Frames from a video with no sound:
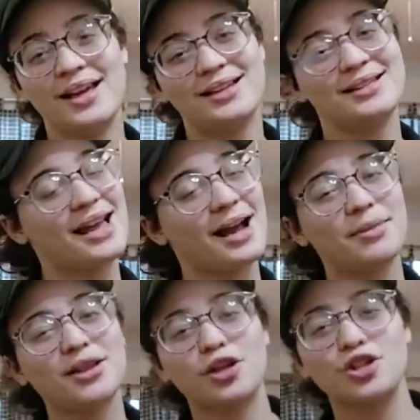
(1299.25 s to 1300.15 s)
He's like, "I'm
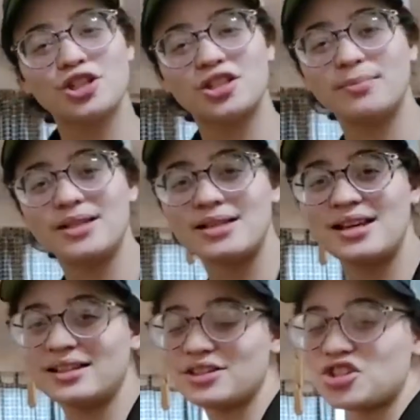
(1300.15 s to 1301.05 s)
allergic to
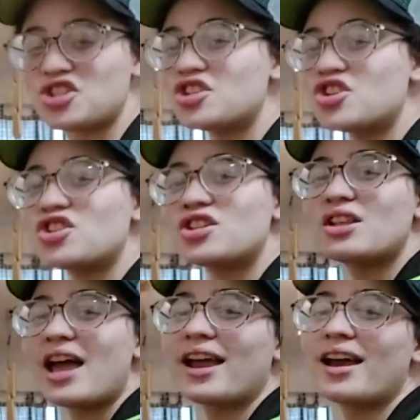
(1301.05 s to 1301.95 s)
mosquitoes." And she's just
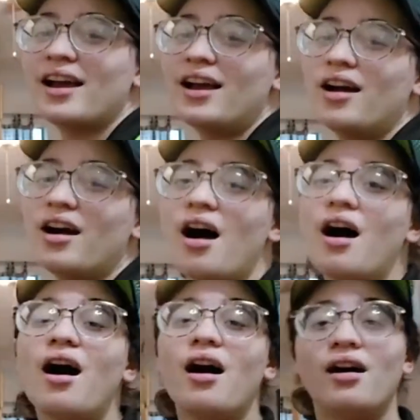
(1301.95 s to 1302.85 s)
like,
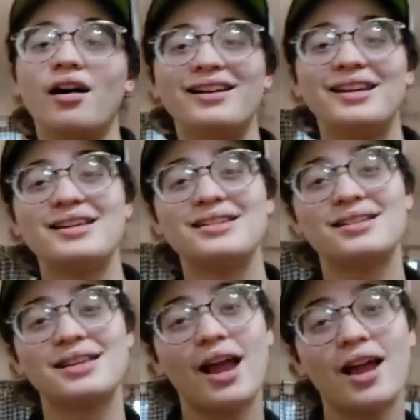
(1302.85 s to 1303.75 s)
"Oh," it's
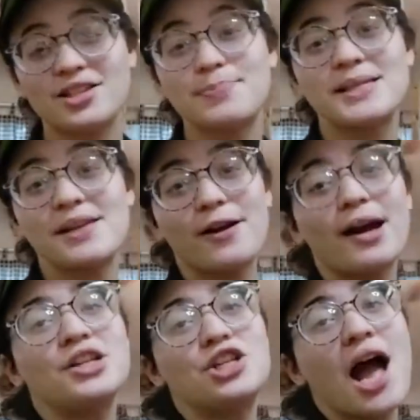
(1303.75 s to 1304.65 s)
just like,
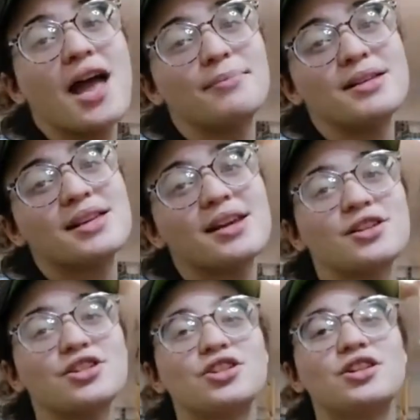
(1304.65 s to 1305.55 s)
specifically giant
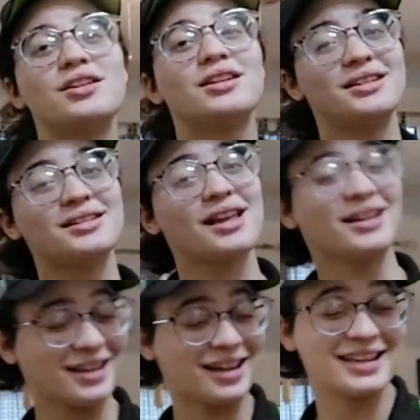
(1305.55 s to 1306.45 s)
mosquitoes. And
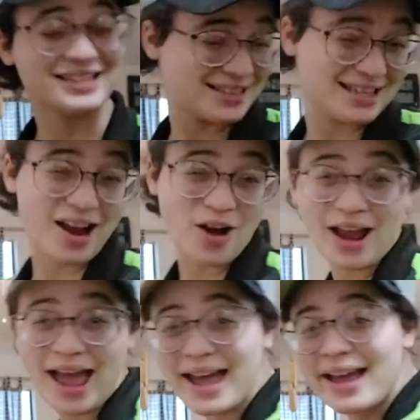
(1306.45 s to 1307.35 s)
she's like,
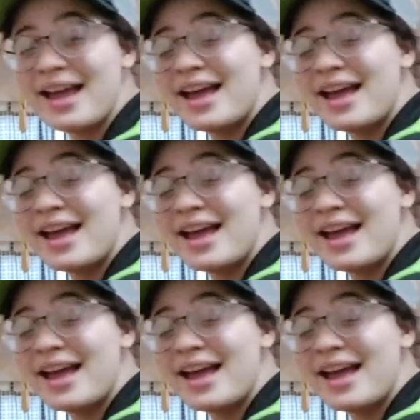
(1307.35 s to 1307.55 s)
"Okay."